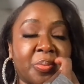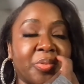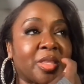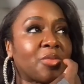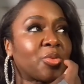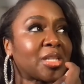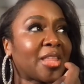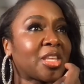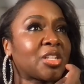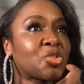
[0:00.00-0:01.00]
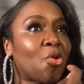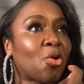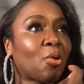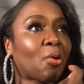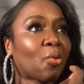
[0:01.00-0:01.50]
But there was I think it's
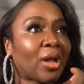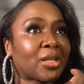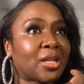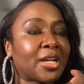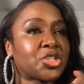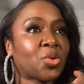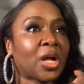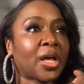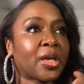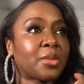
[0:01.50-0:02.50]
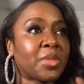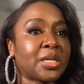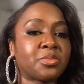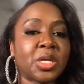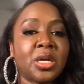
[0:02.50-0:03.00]
Auto Correct that I tried, and
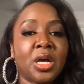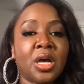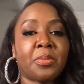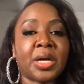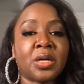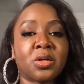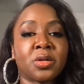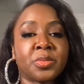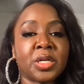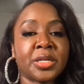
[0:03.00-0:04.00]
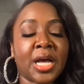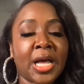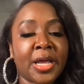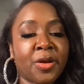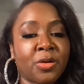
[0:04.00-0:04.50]
my my um under
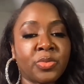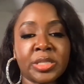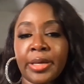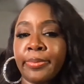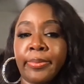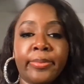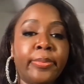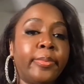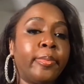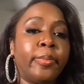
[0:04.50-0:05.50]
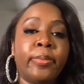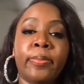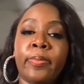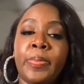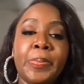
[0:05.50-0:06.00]
eye area was like, mm
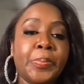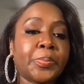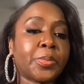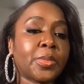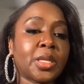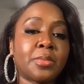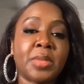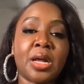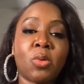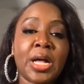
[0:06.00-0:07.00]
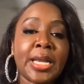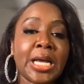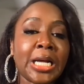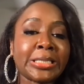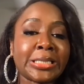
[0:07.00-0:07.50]
-mm, I I want
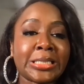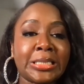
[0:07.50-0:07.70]
that.